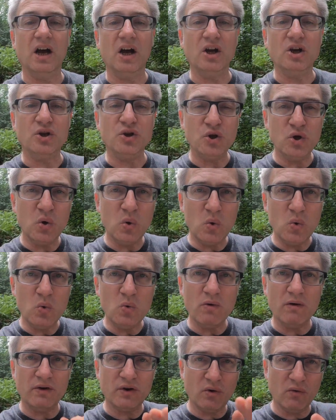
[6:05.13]

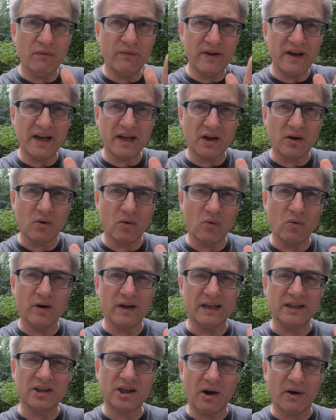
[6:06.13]
your vehicle
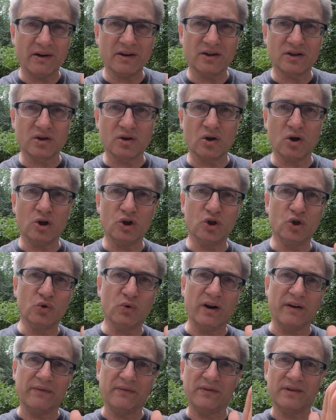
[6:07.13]
is going to
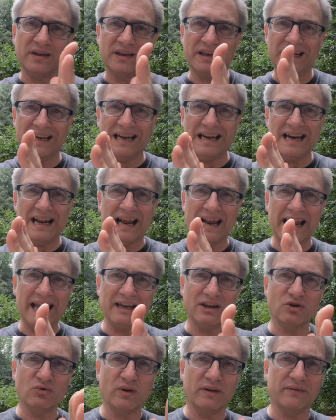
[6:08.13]
drift in and
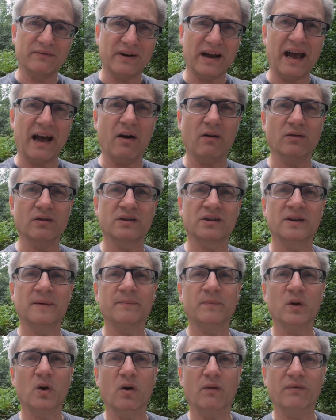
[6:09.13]
then drift out
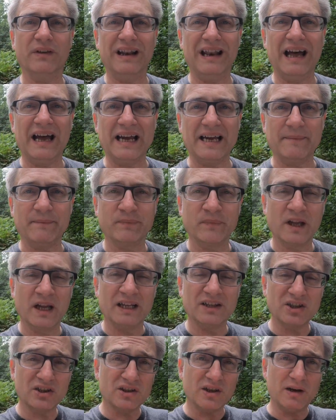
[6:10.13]
of the lane
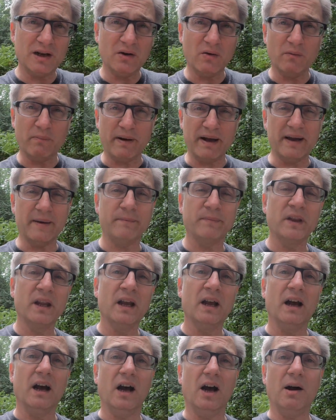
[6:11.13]
just a little bit,
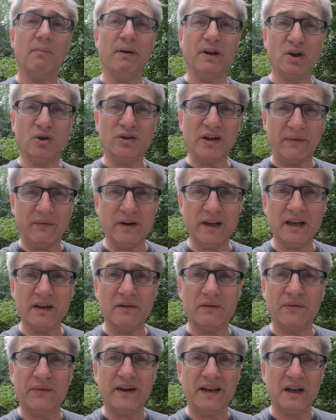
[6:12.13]
but you're definitely going
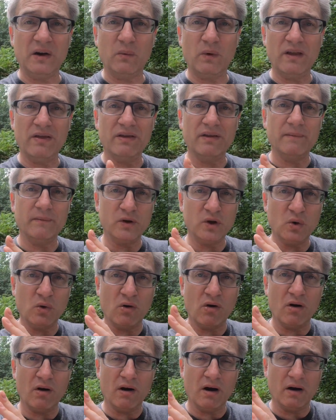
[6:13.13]
to feel it when
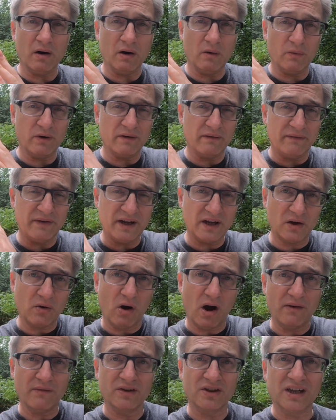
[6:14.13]
a vehicle
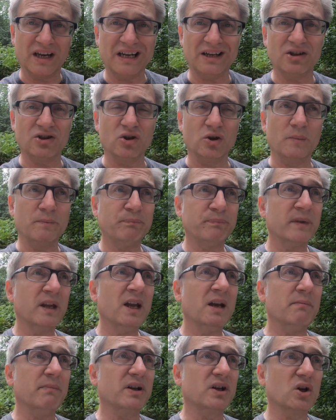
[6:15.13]
overtakes you,
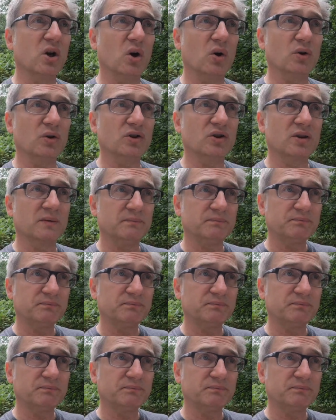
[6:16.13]
because